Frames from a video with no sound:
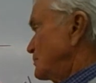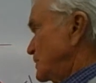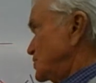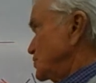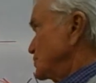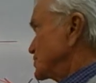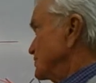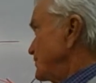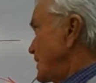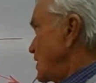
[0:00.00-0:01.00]
we choose to
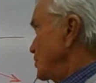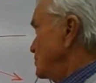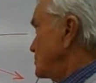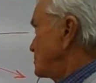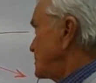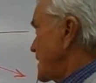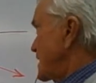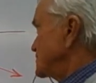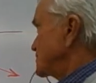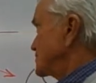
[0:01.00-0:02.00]
follow
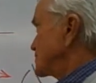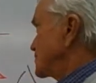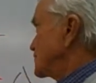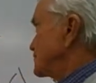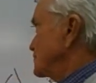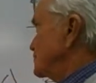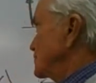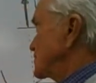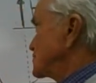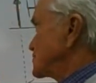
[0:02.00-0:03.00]
passes through
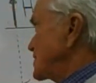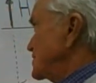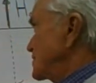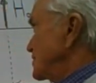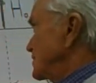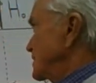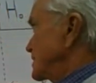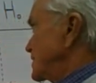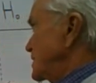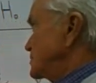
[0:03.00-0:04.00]
the center. It
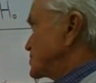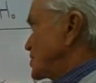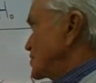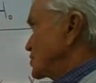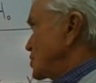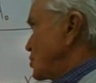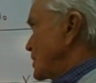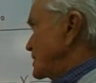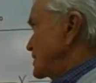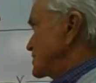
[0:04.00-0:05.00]
keeps on
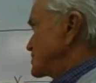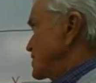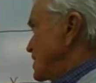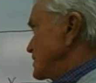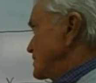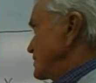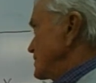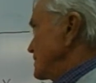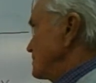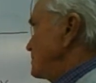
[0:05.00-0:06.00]
going, is not
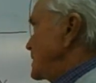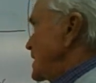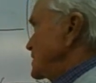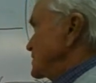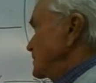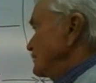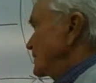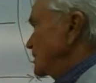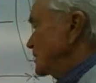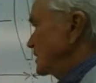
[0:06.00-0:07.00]
bent.
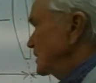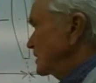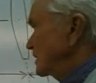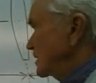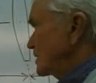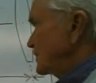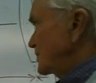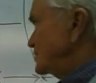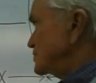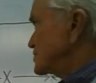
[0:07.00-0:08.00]
The
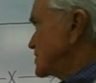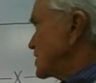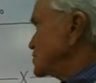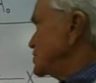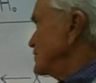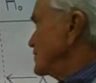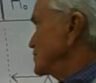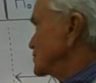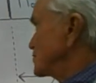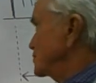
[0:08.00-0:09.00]
intersection of
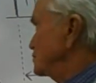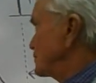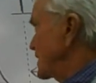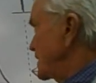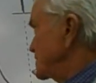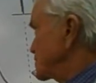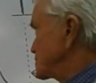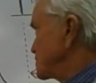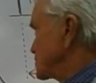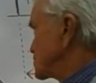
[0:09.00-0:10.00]
those two rays is
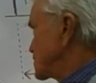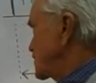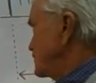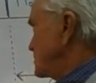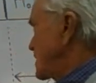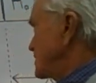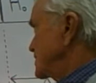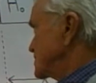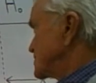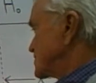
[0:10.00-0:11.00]
perceived by
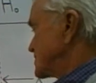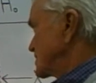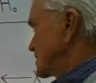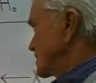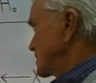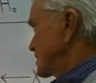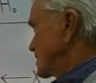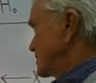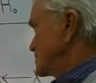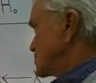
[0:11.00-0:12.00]
this
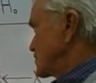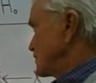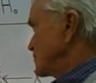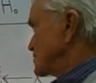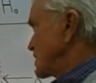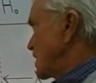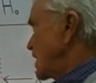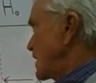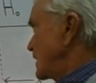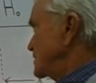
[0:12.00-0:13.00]
observer's
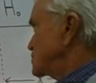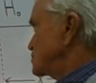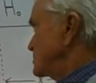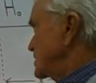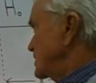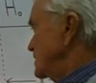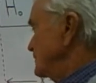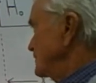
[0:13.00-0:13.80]
eye to be